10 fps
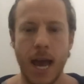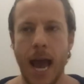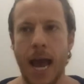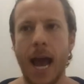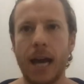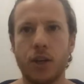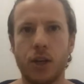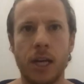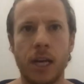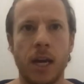And
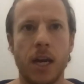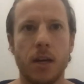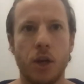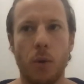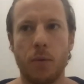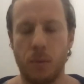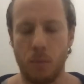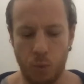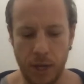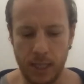actually, you know,
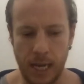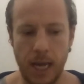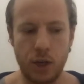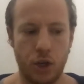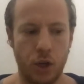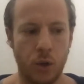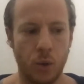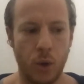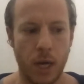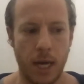this issue